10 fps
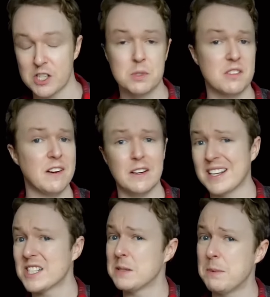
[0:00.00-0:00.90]
She was a
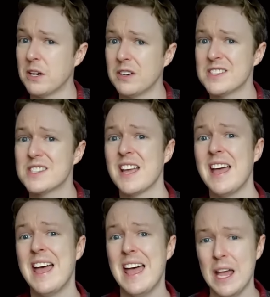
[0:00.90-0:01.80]
very experienced
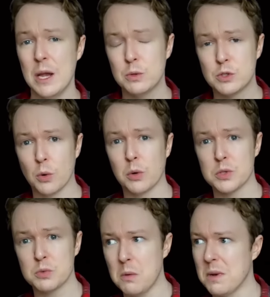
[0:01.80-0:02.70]

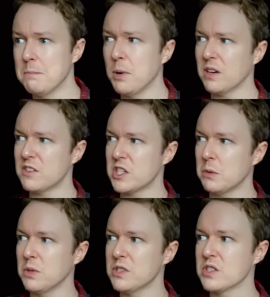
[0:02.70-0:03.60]
outdoors woman, but if she
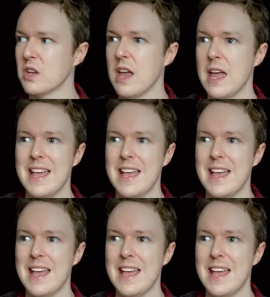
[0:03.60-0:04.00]
was